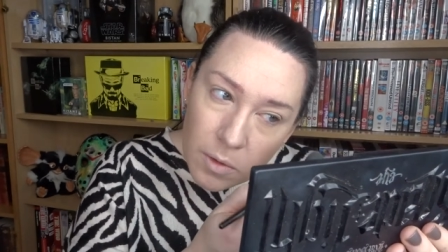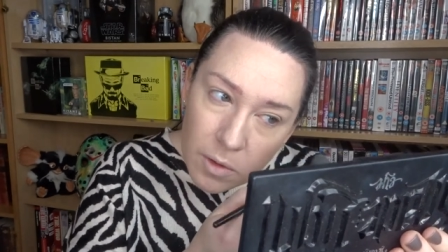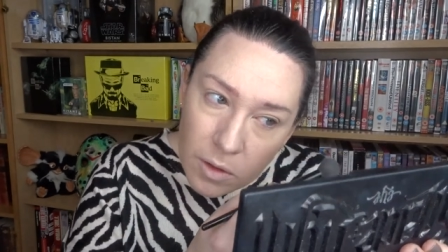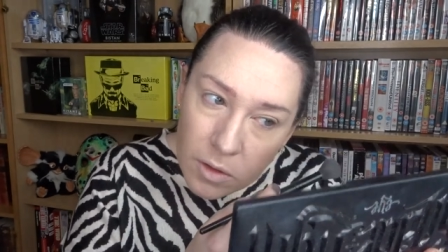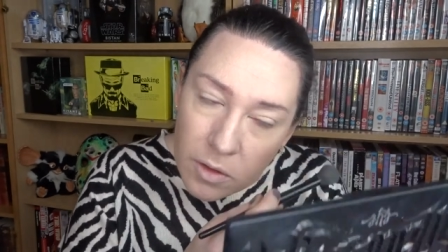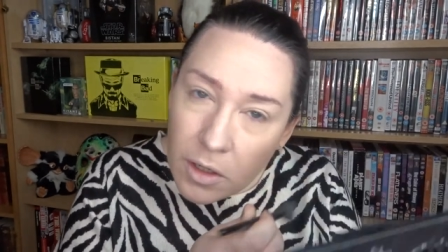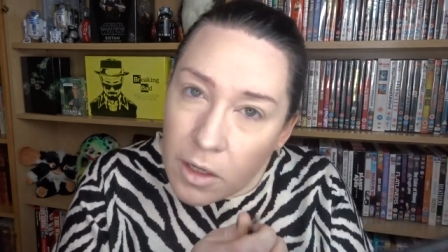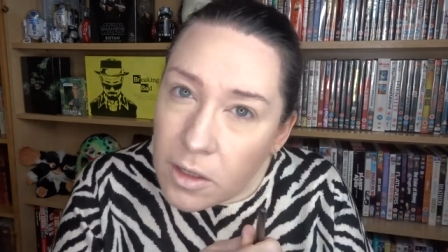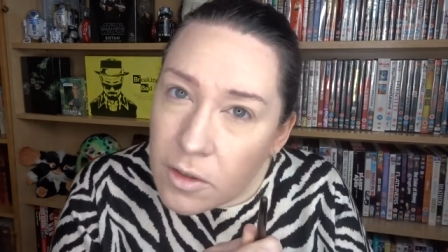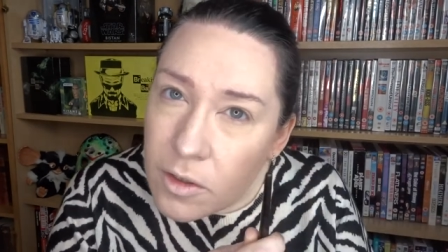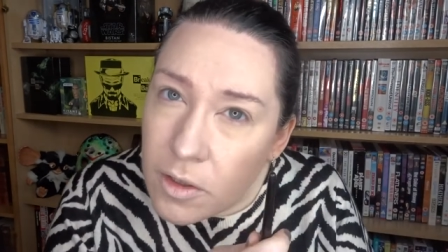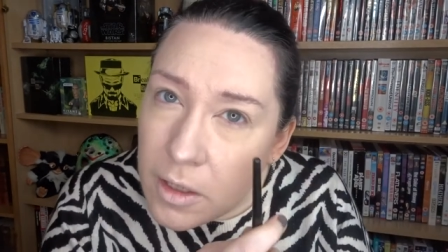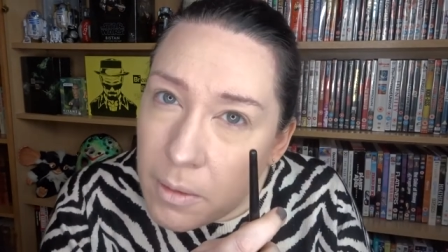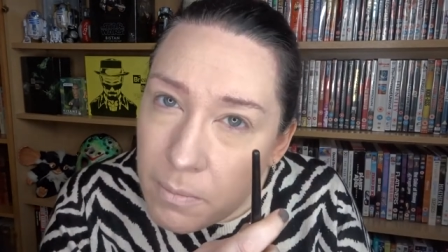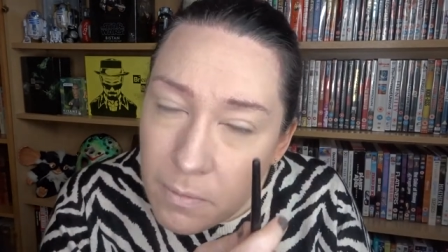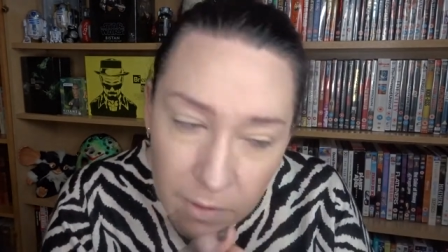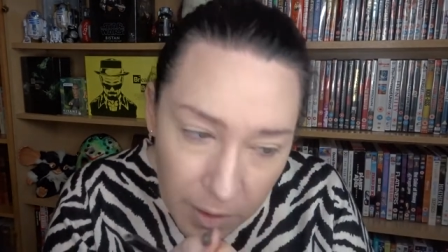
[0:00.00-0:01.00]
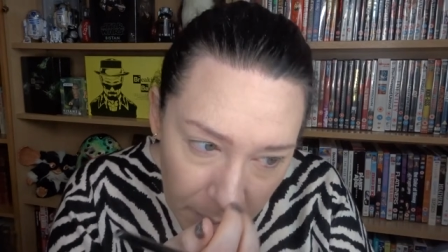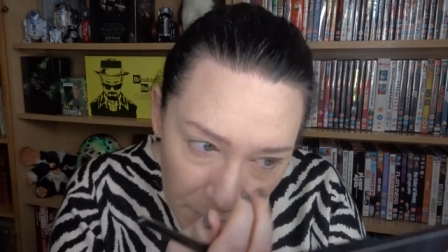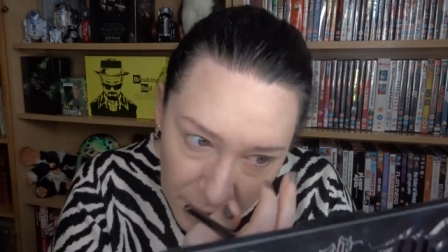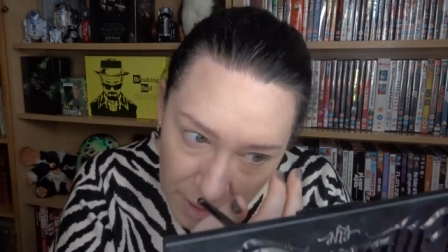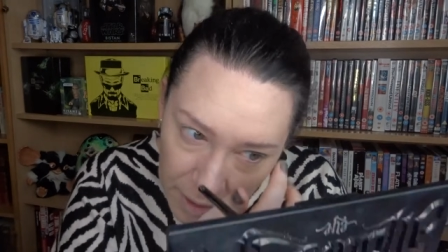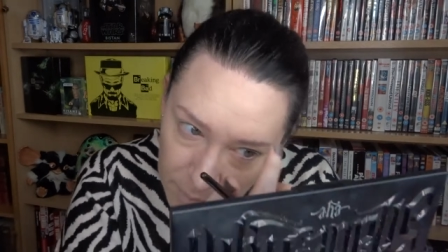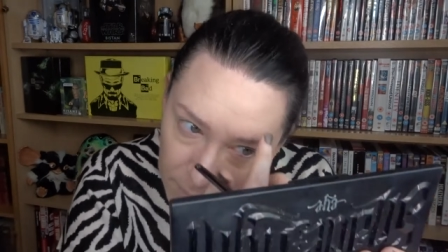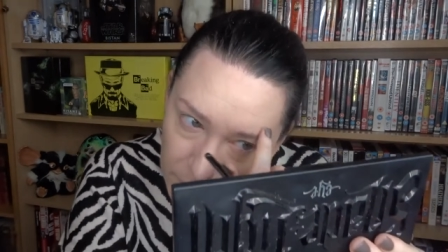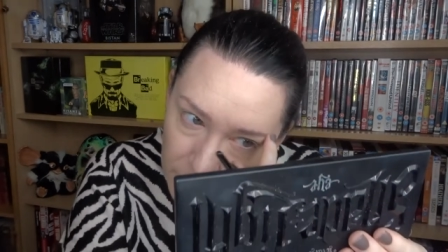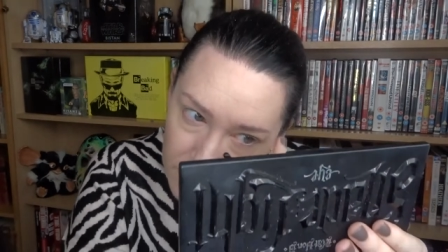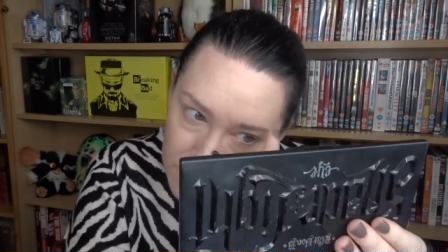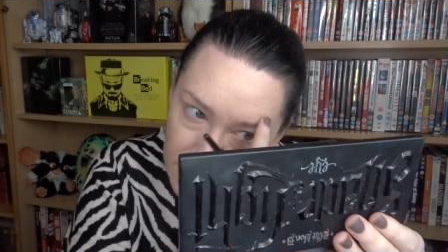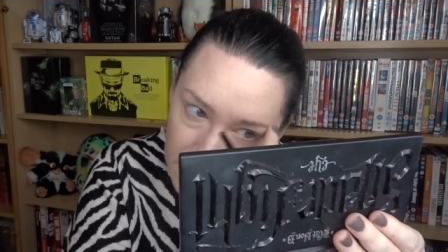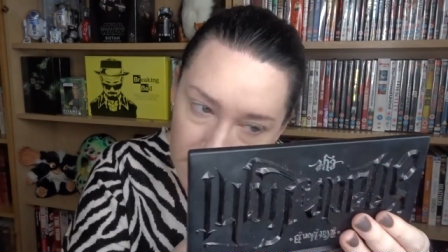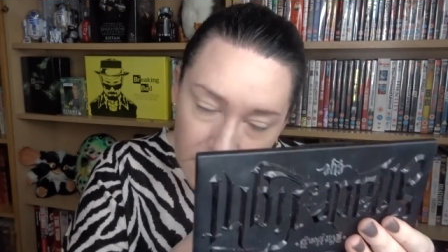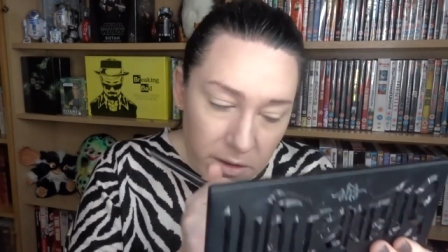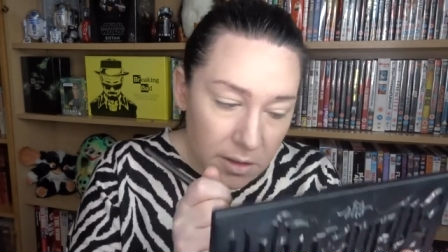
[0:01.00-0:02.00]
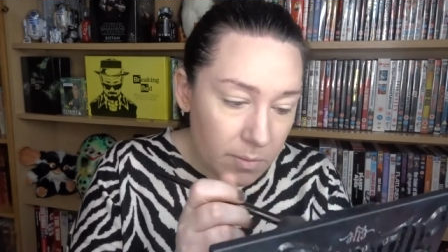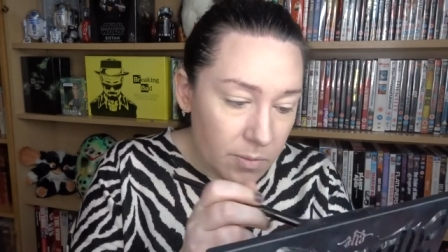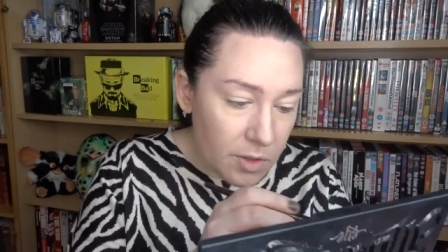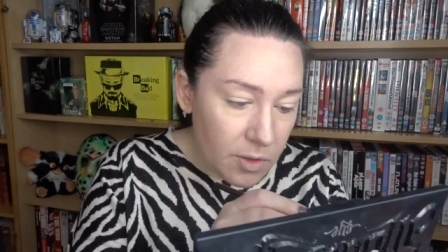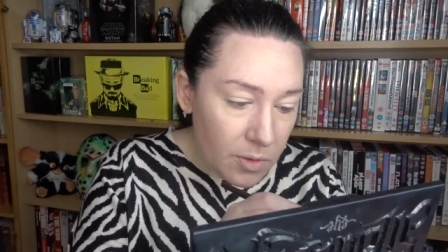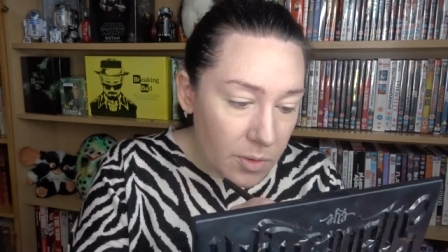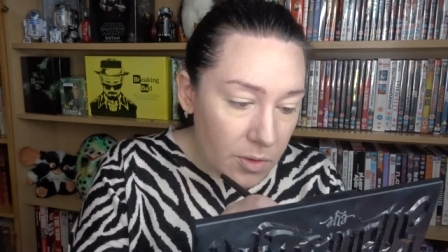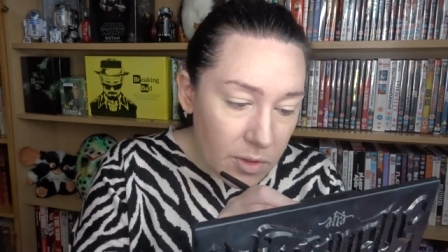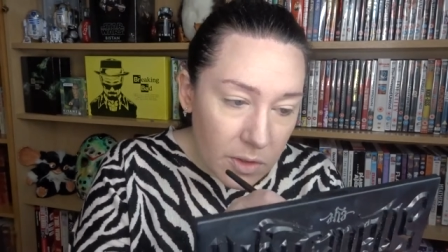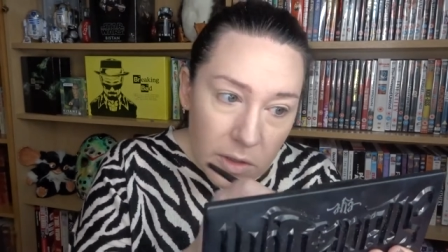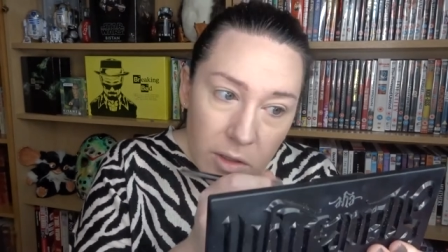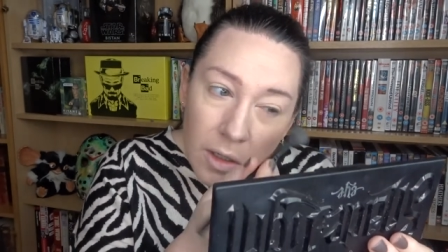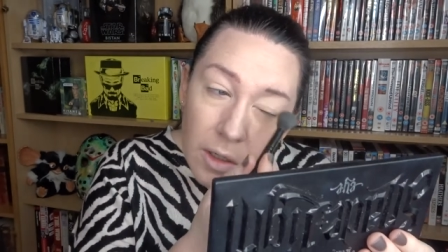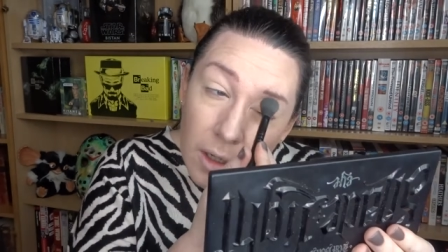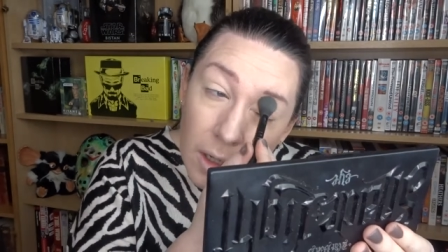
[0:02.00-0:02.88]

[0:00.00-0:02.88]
Look at the length of them flipping eyebrows. I need them sorted.